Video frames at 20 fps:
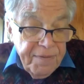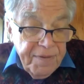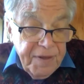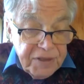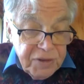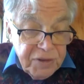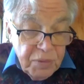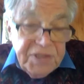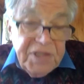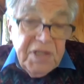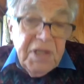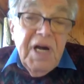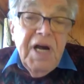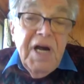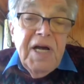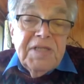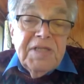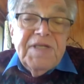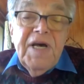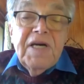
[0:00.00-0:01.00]
This was the
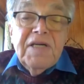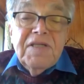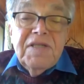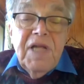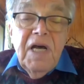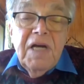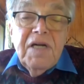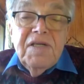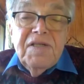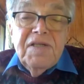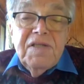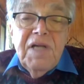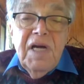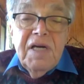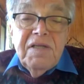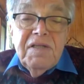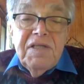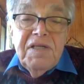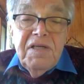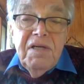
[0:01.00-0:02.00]
context, that is
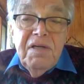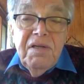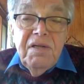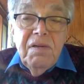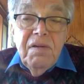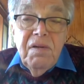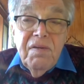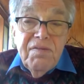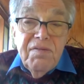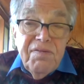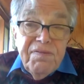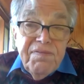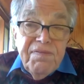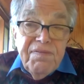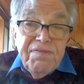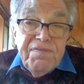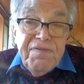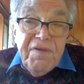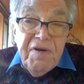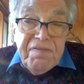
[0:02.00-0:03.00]
nineteen
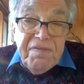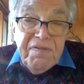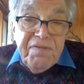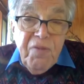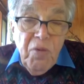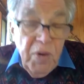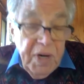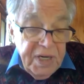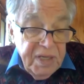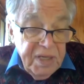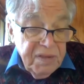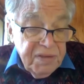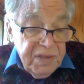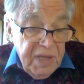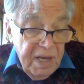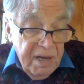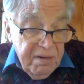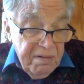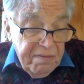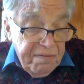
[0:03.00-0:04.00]
forties
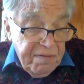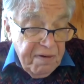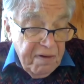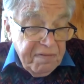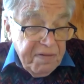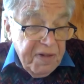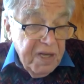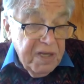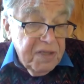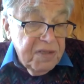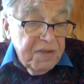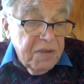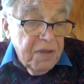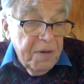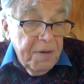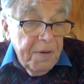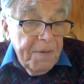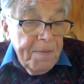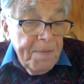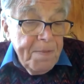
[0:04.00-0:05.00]
and fifties,
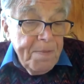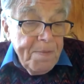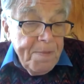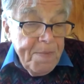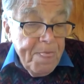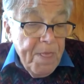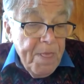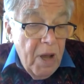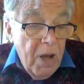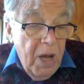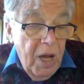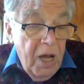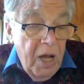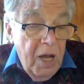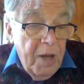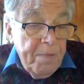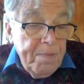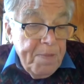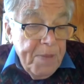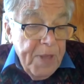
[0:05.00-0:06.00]

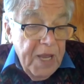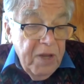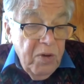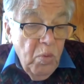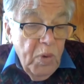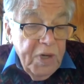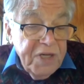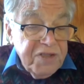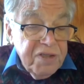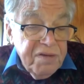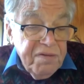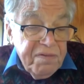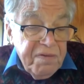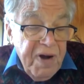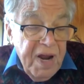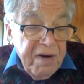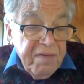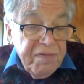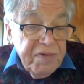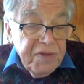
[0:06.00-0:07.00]
um, in which the
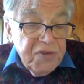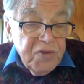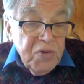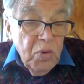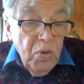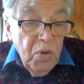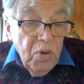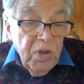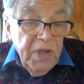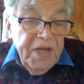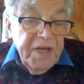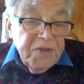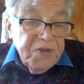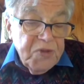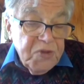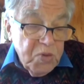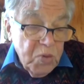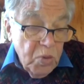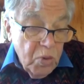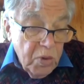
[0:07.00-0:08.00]
Frankfurt School
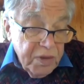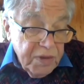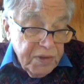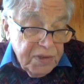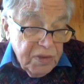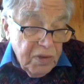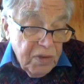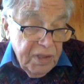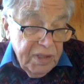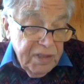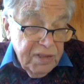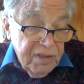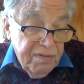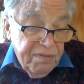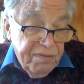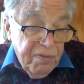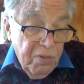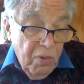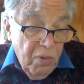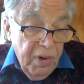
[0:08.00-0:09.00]
historicized
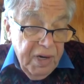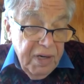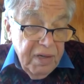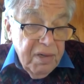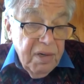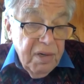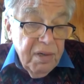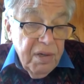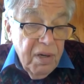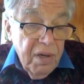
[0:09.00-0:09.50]
Freud.